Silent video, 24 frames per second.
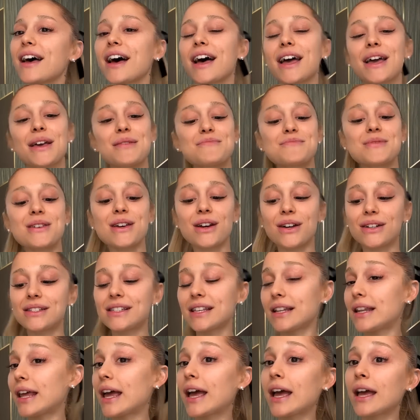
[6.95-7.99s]
I am here
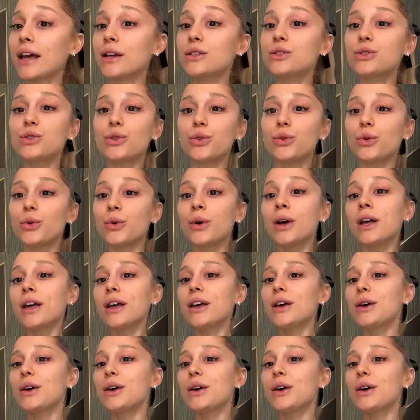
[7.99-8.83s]
today to